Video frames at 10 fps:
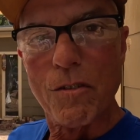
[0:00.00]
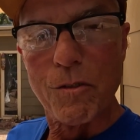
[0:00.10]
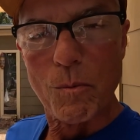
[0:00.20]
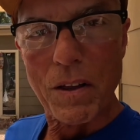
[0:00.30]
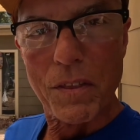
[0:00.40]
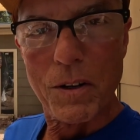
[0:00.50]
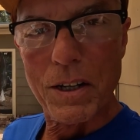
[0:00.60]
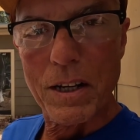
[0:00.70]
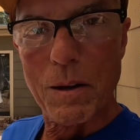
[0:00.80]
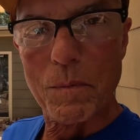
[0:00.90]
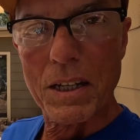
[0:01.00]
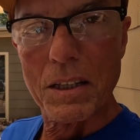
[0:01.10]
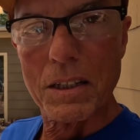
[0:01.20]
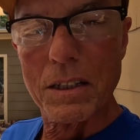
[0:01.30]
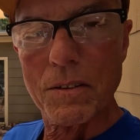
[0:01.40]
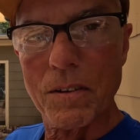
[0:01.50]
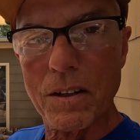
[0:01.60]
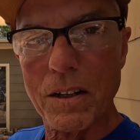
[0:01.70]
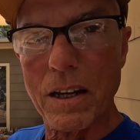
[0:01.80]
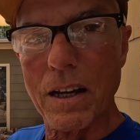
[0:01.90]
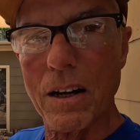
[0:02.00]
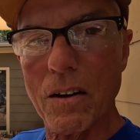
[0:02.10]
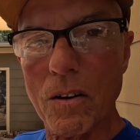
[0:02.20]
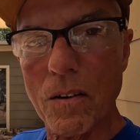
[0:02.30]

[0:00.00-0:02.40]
for my 30 amp inlet. Now,